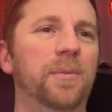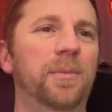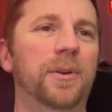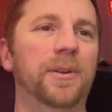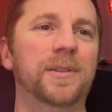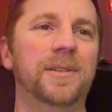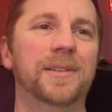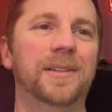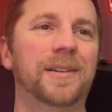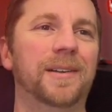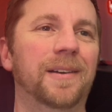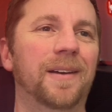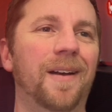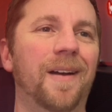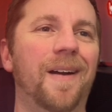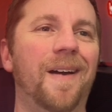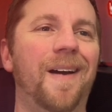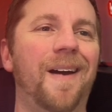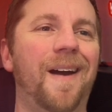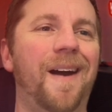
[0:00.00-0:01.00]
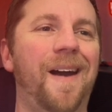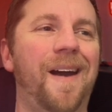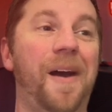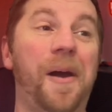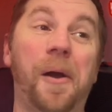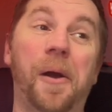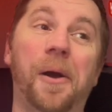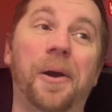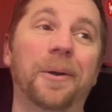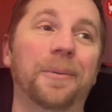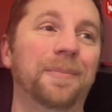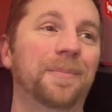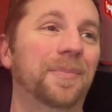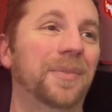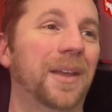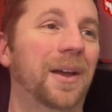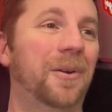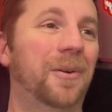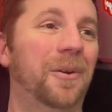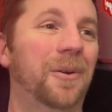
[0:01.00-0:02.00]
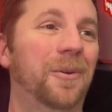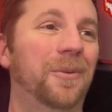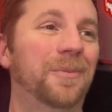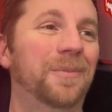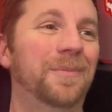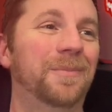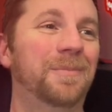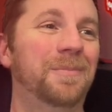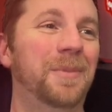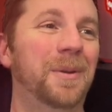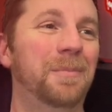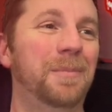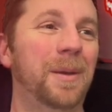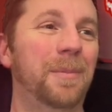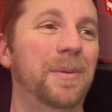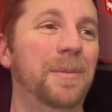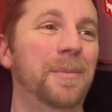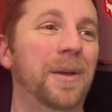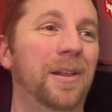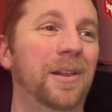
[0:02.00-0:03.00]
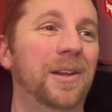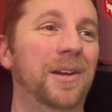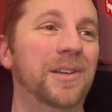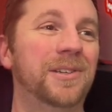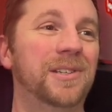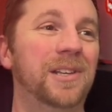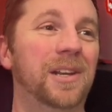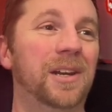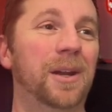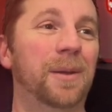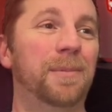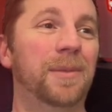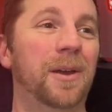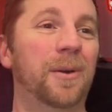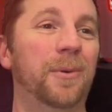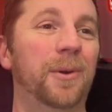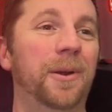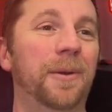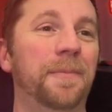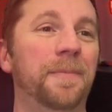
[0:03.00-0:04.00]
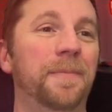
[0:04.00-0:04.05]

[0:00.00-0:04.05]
but I don't know. Maybe Melody set it up that way.